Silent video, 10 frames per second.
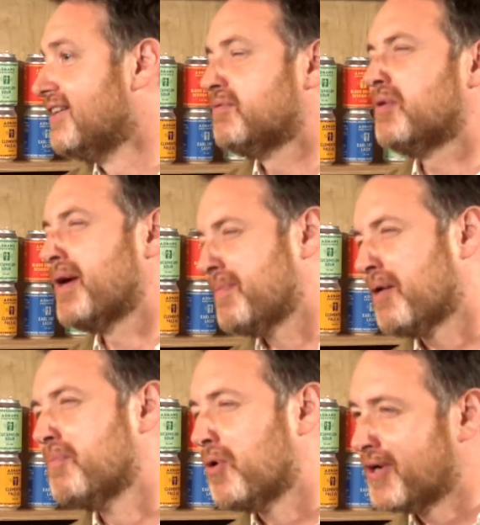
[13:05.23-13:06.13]
Well, maybe
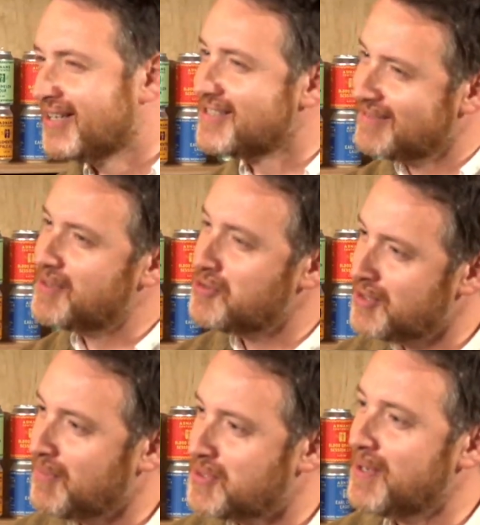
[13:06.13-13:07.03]
not morning, because we don't
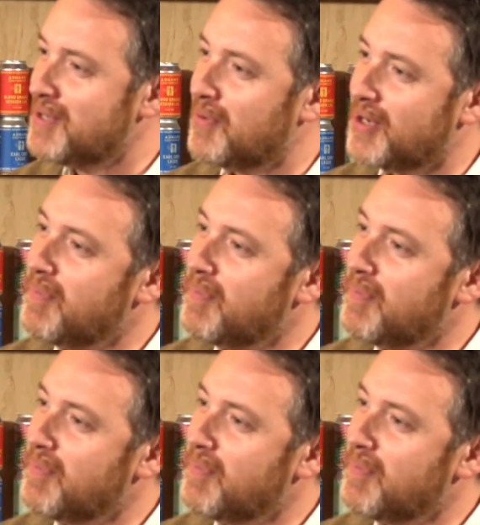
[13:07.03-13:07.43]
drink much beer in the morning.